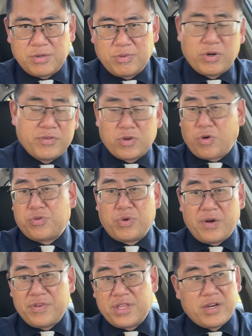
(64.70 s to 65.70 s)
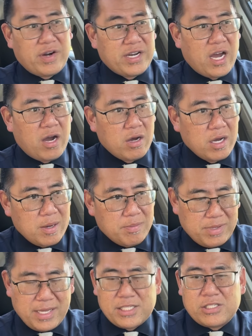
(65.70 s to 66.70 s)
And we don't have to go through everything right now,
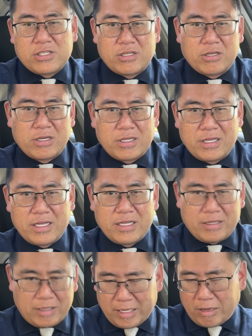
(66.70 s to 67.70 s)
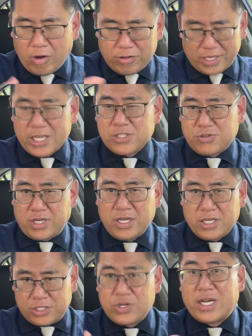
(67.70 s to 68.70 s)
but like all the history,
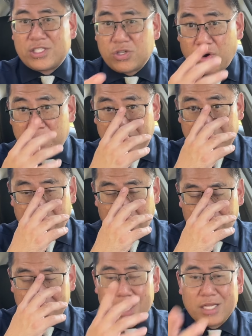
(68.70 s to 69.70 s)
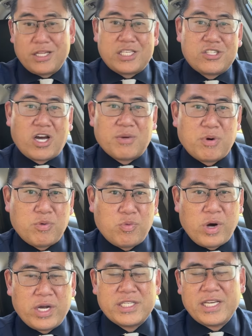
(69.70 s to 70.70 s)
because you guys know it by now, let's talk about
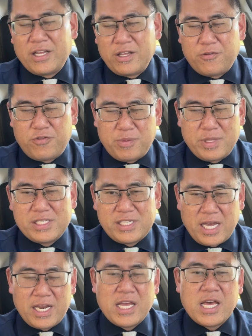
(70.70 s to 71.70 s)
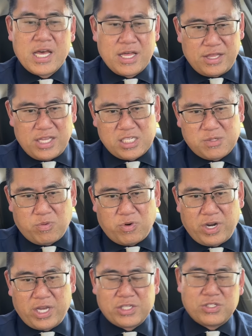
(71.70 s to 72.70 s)
what Elliotte Friedman said this
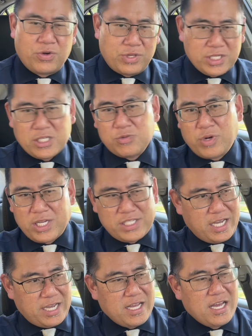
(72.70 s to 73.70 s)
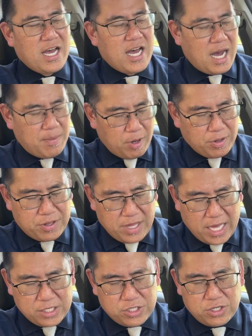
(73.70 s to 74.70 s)
morning. So this is what he said about
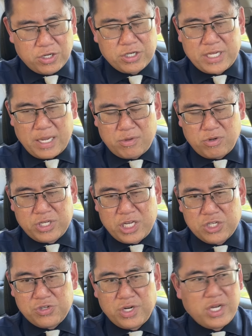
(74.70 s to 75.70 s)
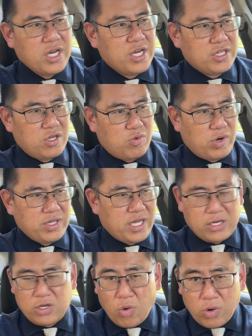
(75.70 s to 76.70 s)
Thatcher Demko's injury, the one
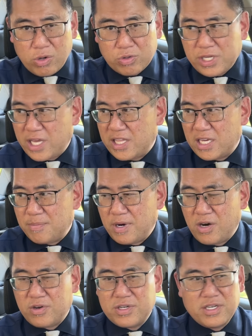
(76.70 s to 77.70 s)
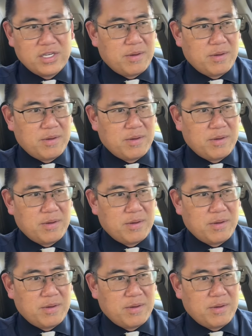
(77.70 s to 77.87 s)
that no one knows anything about,